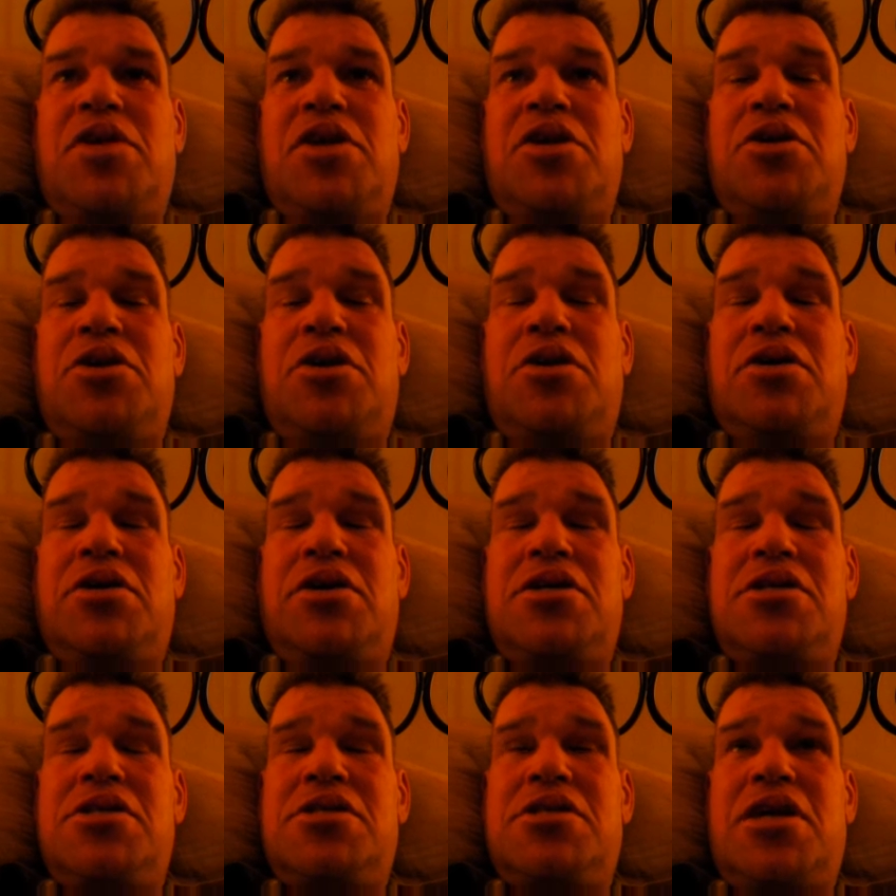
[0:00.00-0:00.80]
you know,
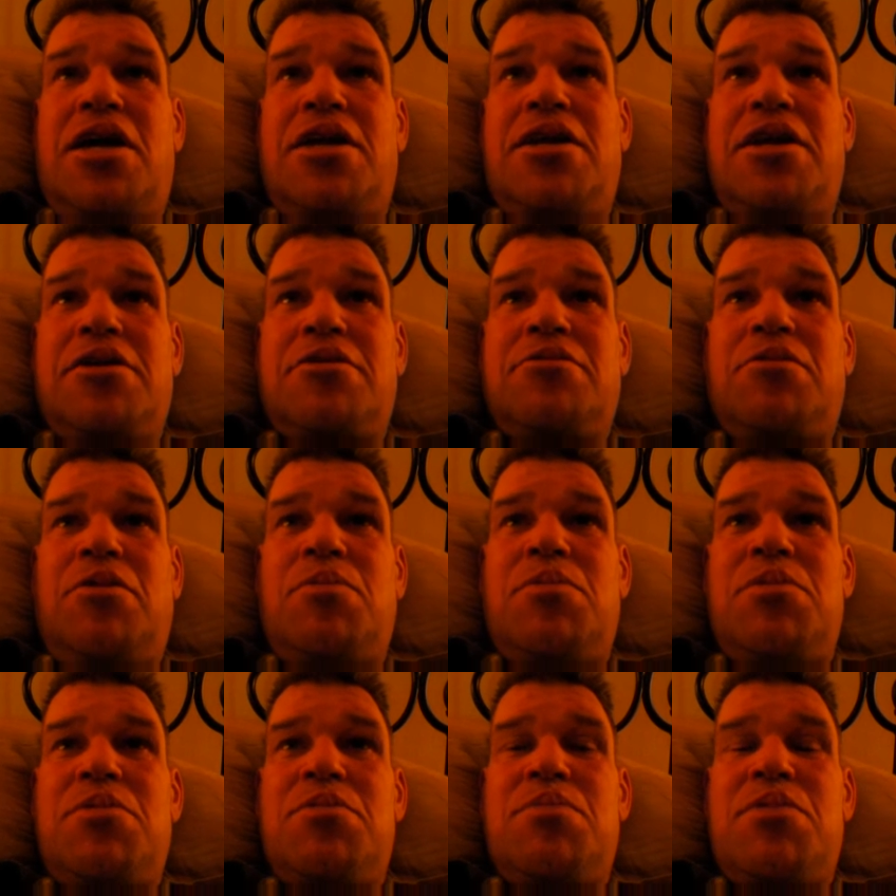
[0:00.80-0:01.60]
he decided not to
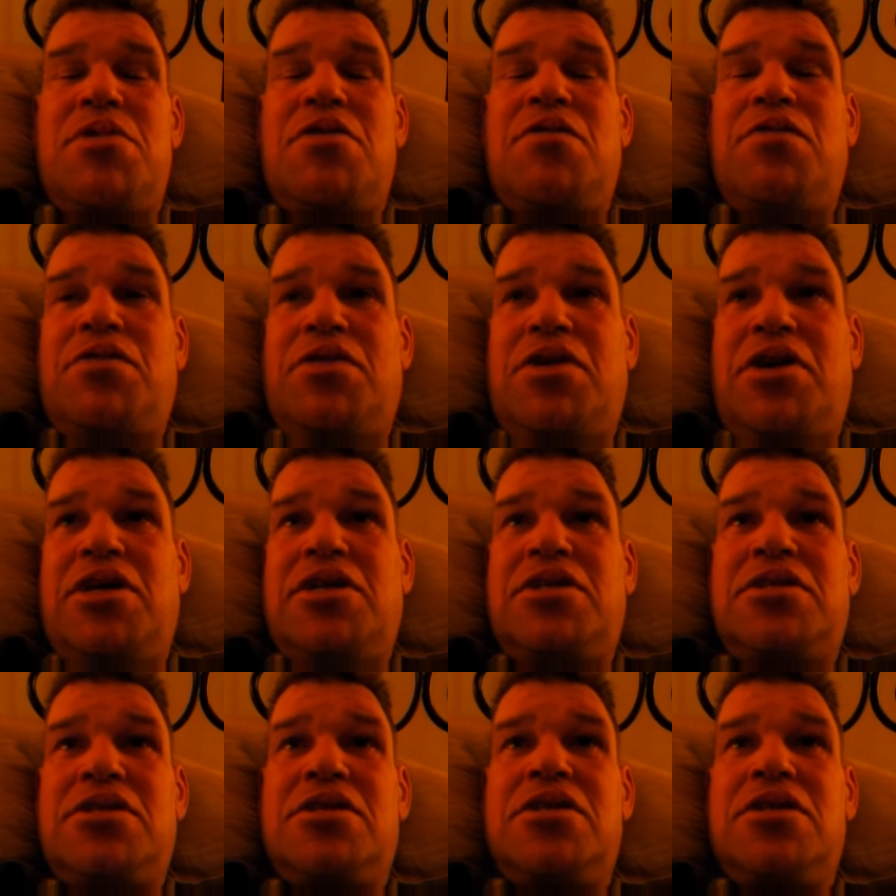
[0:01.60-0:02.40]
want to be
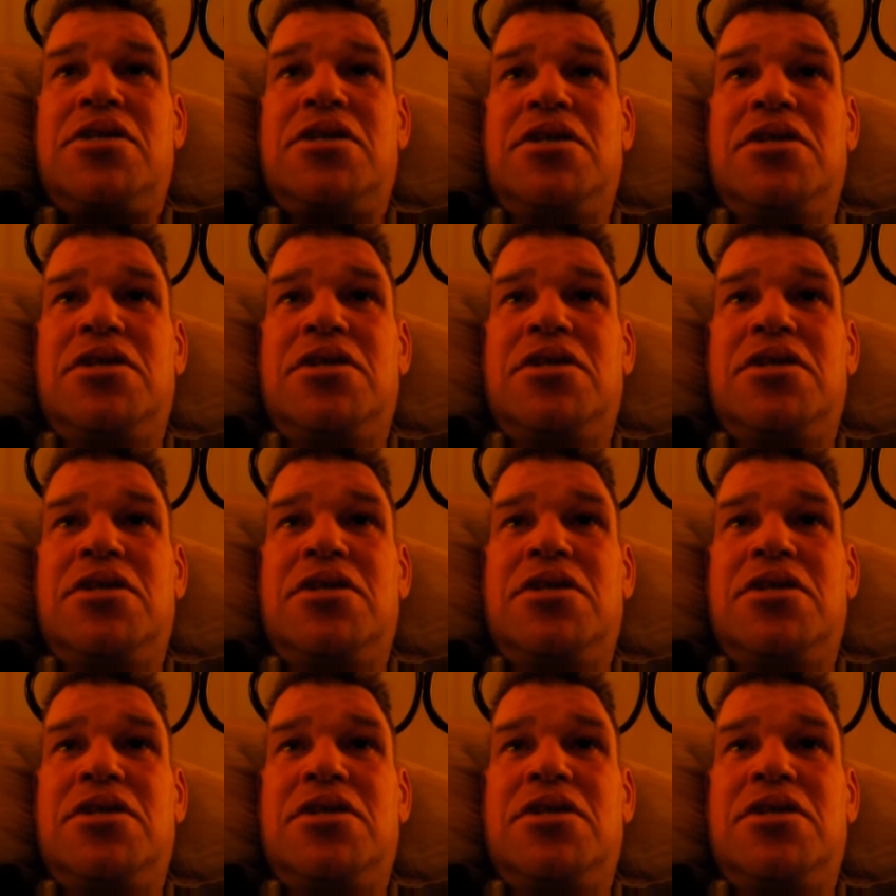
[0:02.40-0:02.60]
friends.